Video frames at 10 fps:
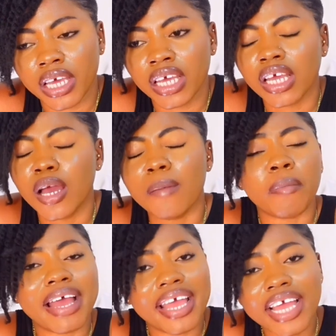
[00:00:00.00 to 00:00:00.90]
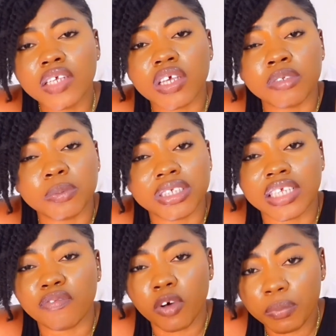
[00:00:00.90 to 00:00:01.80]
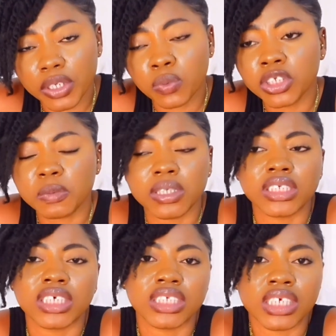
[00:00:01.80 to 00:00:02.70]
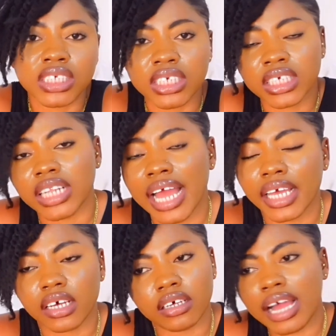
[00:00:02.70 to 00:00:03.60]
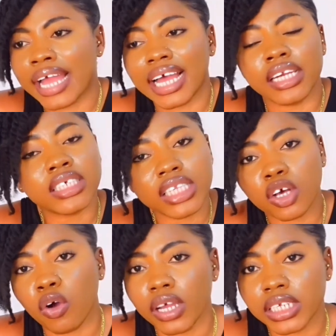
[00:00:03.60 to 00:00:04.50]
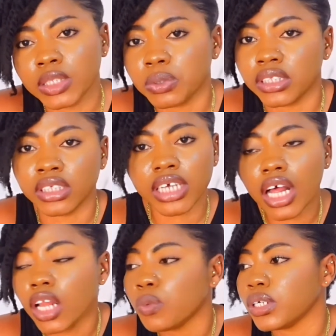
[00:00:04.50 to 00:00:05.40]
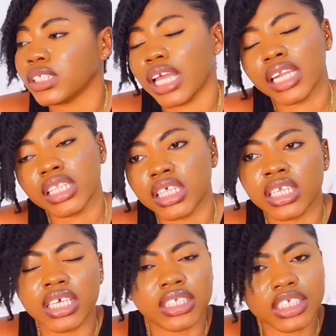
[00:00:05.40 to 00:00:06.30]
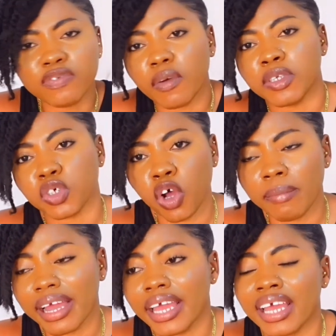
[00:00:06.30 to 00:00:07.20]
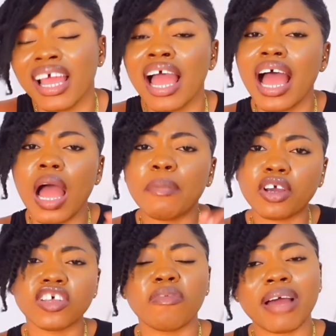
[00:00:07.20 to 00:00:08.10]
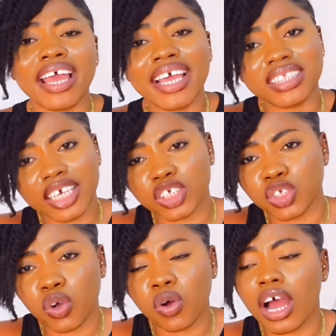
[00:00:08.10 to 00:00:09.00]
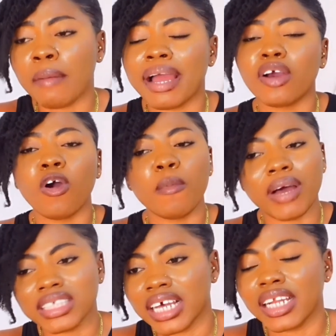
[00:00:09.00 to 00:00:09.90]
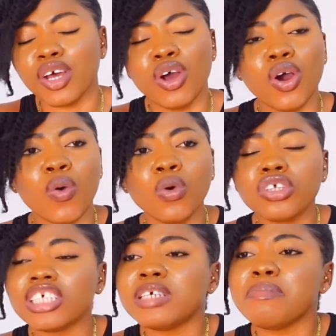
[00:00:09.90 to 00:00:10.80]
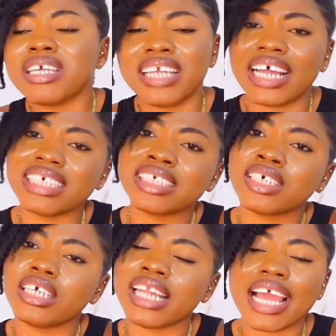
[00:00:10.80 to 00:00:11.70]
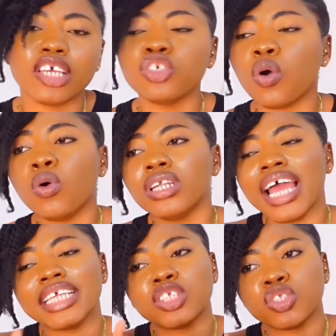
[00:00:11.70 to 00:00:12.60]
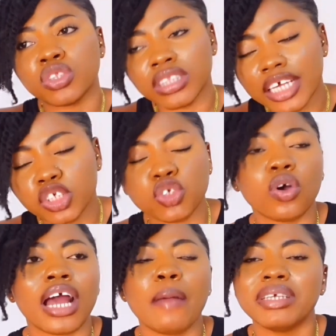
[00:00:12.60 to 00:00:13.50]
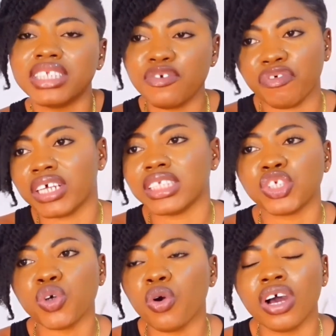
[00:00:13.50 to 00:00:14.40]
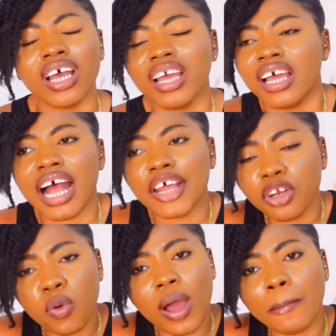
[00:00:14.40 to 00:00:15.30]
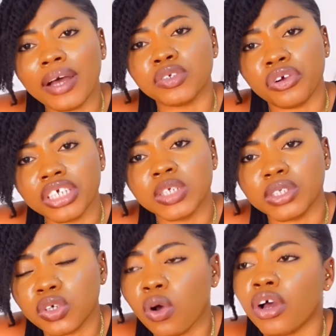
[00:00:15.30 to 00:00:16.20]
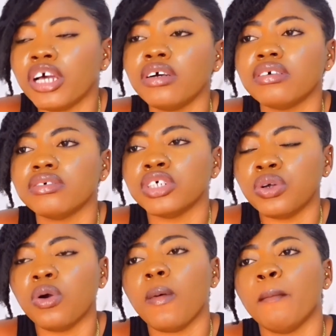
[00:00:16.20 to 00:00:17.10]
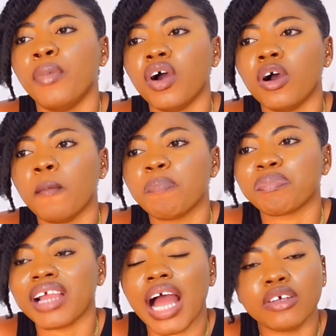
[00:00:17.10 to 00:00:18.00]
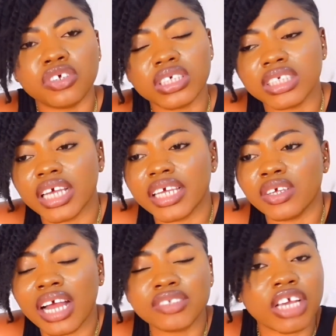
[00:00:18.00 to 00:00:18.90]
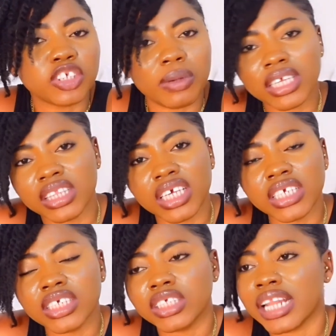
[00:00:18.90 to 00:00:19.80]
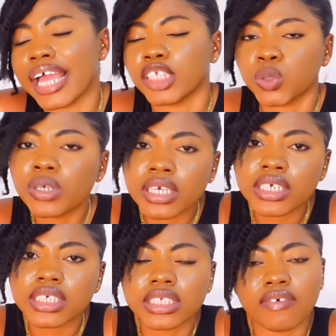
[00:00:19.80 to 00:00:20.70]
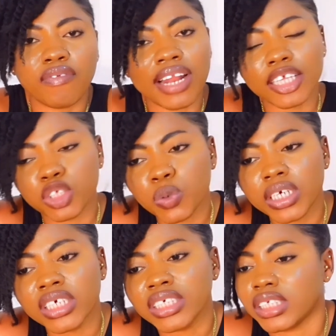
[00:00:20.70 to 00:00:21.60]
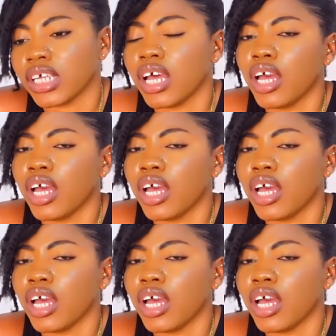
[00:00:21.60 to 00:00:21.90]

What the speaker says: hair. My hair is 70% 4B, which means it's easy, like I can easily coil it with gel, with anything. It's easy for me to coil my hair, and because of my hair texture and my coil pattern, what doesn't mean that it's like your own hair texture can be different. So I don't know why people are so crazy with coil, you know, but I'll just say you can try so many things like twist, flat twist,